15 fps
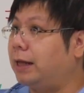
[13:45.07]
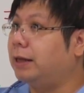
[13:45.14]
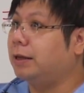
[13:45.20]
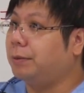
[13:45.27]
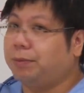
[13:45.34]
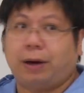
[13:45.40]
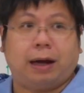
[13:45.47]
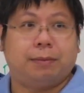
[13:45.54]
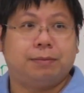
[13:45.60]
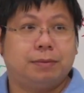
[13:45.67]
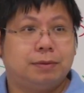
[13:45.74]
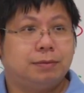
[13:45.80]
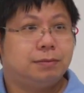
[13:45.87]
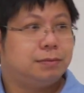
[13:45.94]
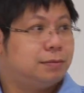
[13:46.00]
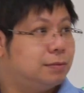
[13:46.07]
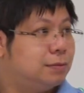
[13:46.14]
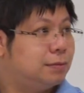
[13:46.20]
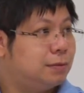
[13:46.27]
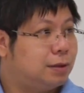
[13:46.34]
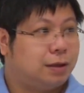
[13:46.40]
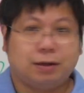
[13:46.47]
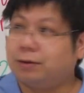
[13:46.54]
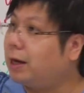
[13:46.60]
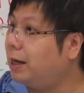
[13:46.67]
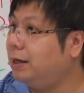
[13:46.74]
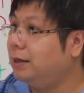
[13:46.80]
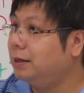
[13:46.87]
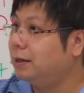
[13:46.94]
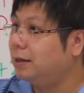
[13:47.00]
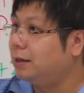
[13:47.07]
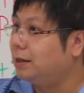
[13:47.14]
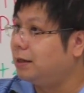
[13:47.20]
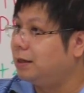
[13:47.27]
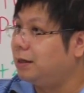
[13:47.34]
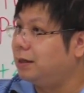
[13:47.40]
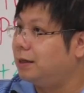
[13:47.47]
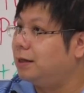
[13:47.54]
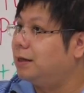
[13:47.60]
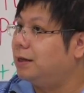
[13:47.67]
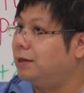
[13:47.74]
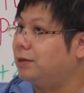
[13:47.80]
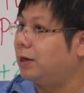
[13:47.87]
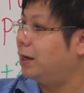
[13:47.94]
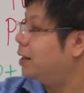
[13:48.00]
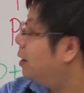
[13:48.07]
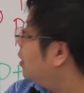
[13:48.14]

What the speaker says: another prime. Okay? Okay.